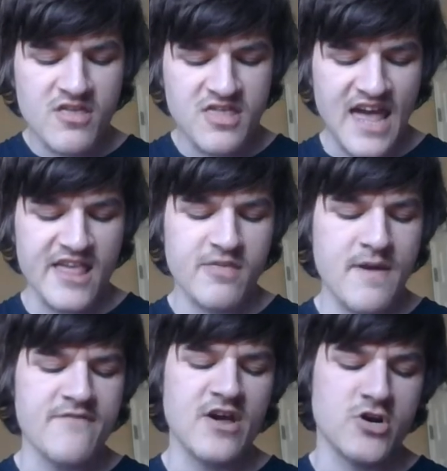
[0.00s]
Zane
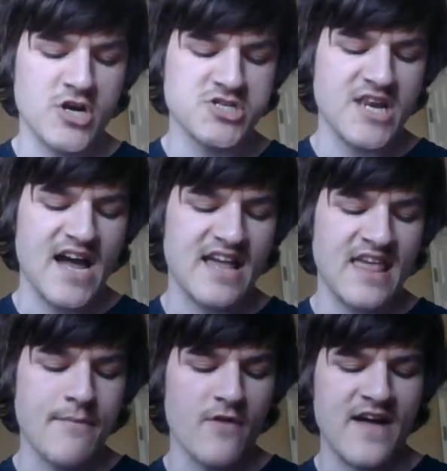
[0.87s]
Smith and Christian Eckes,
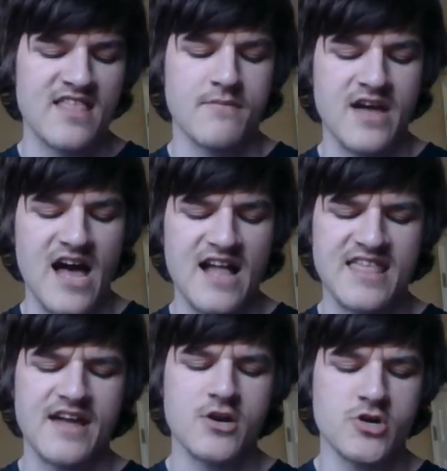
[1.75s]
they both had some
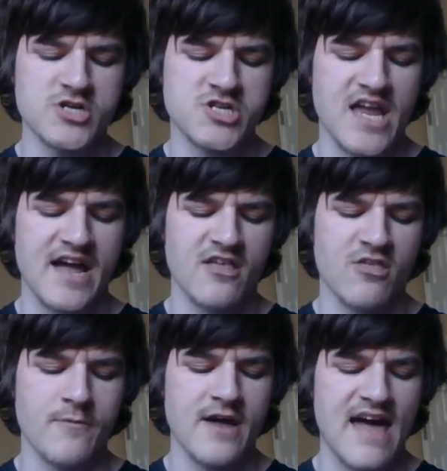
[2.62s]
contact, and Christian Eckes
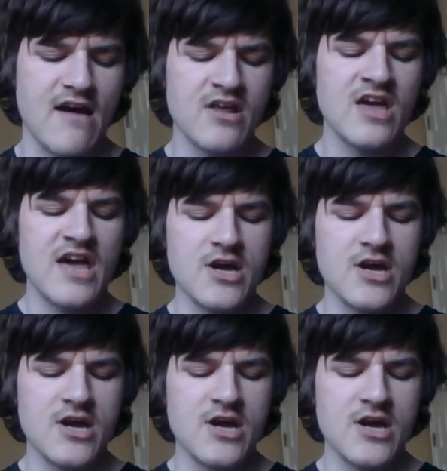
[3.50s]
spun out,